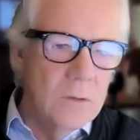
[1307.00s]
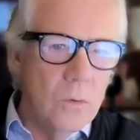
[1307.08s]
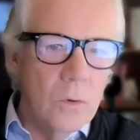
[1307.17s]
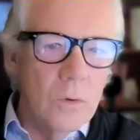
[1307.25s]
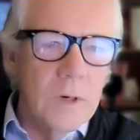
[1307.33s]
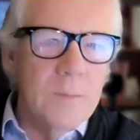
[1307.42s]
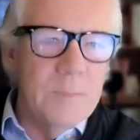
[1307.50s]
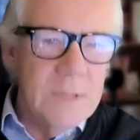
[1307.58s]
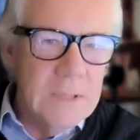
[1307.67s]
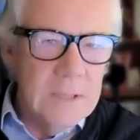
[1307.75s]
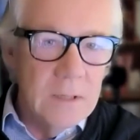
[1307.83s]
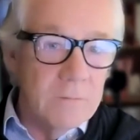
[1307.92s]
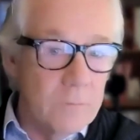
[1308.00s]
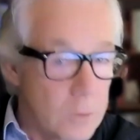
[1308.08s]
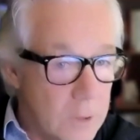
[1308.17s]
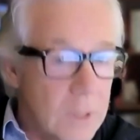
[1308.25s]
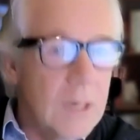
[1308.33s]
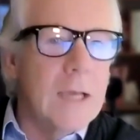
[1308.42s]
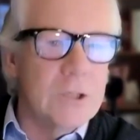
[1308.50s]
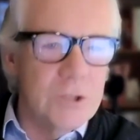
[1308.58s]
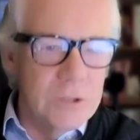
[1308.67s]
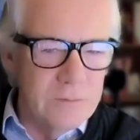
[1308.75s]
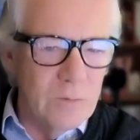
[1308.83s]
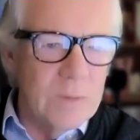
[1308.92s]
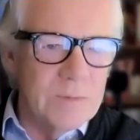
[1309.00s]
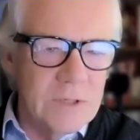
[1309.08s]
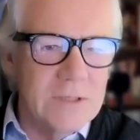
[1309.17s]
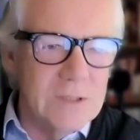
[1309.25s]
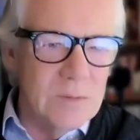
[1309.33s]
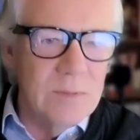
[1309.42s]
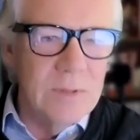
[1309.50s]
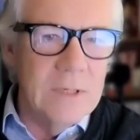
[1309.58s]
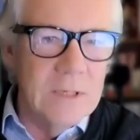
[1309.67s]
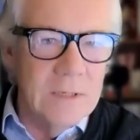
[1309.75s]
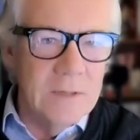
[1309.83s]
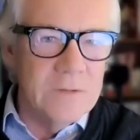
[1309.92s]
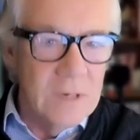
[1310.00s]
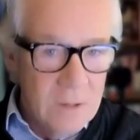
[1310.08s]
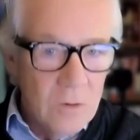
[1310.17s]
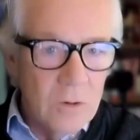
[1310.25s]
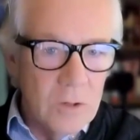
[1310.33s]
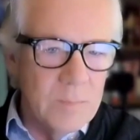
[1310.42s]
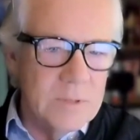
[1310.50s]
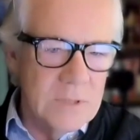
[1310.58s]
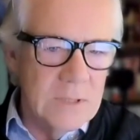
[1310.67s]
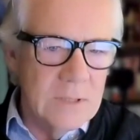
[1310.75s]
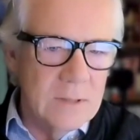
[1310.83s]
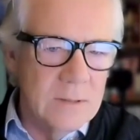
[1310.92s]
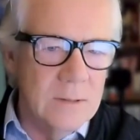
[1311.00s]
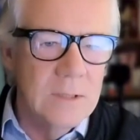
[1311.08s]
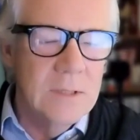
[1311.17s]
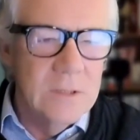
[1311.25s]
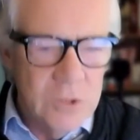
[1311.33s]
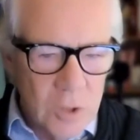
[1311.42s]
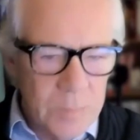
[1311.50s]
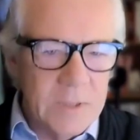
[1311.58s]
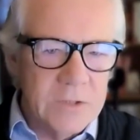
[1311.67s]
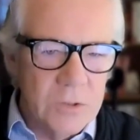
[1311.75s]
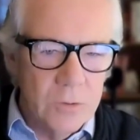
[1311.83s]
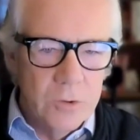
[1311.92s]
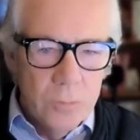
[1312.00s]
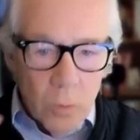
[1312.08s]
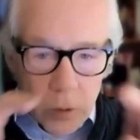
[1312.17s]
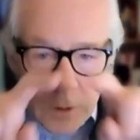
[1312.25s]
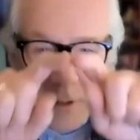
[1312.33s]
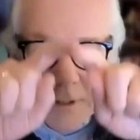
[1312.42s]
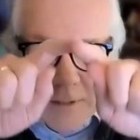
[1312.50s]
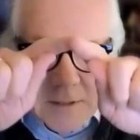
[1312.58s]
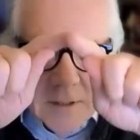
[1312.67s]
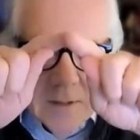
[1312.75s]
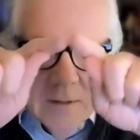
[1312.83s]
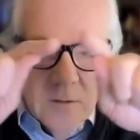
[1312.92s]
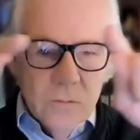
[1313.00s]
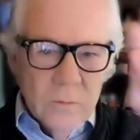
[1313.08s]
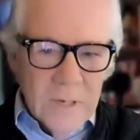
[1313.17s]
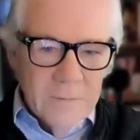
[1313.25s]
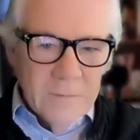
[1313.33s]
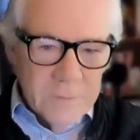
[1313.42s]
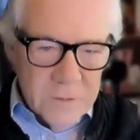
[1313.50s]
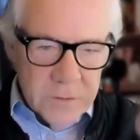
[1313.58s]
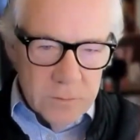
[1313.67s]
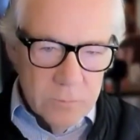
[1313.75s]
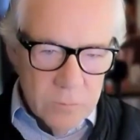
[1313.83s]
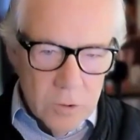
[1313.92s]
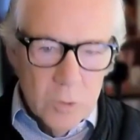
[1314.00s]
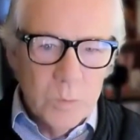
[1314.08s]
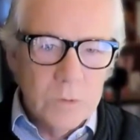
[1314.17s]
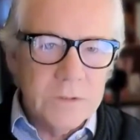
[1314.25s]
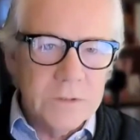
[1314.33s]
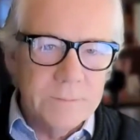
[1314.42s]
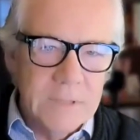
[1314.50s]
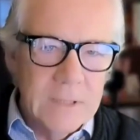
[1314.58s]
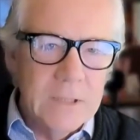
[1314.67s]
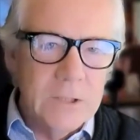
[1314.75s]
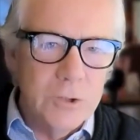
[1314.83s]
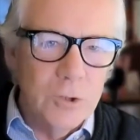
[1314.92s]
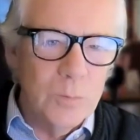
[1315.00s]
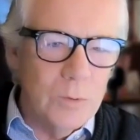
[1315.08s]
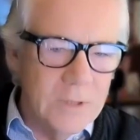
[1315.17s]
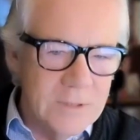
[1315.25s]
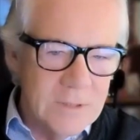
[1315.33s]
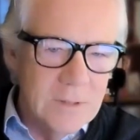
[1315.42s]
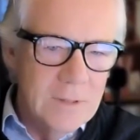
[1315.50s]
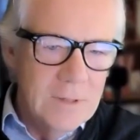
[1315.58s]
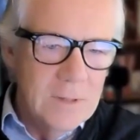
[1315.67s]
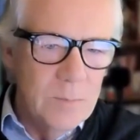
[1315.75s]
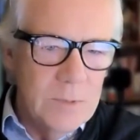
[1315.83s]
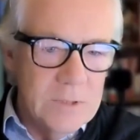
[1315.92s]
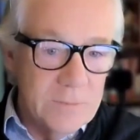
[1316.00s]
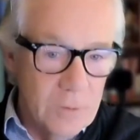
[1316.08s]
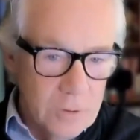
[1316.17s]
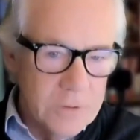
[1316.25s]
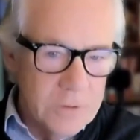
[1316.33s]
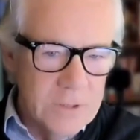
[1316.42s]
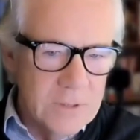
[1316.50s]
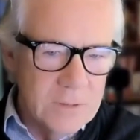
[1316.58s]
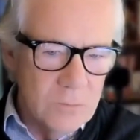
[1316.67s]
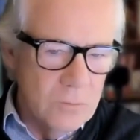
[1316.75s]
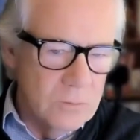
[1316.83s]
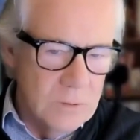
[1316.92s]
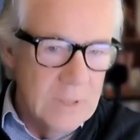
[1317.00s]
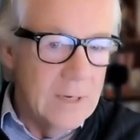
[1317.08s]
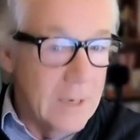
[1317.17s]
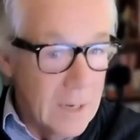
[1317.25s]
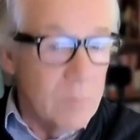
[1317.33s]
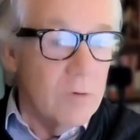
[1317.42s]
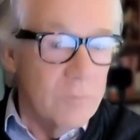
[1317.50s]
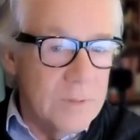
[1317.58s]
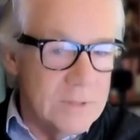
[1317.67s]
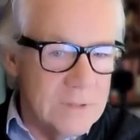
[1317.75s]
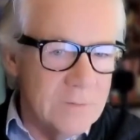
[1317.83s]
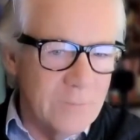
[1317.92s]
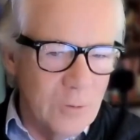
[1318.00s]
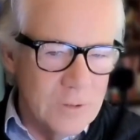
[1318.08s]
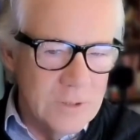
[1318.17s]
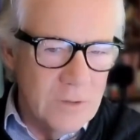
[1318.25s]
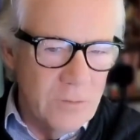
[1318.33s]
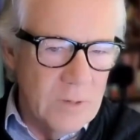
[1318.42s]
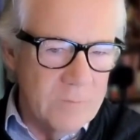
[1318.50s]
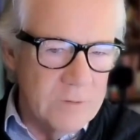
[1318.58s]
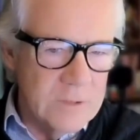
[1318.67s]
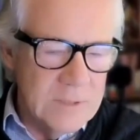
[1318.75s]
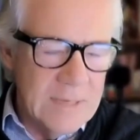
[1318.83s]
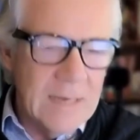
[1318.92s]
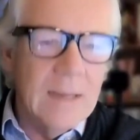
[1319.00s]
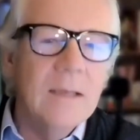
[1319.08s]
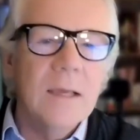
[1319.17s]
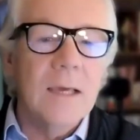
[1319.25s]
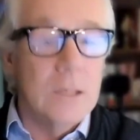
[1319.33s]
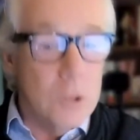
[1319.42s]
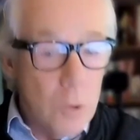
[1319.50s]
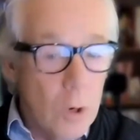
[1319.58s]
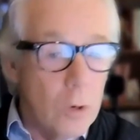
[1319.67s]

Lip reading: or a PDF or a collection of websites and PDFs on a particular topic. So you organize your life into notebooks, and each notebook has a piece of content or a number of pieces of content relevant to that, and you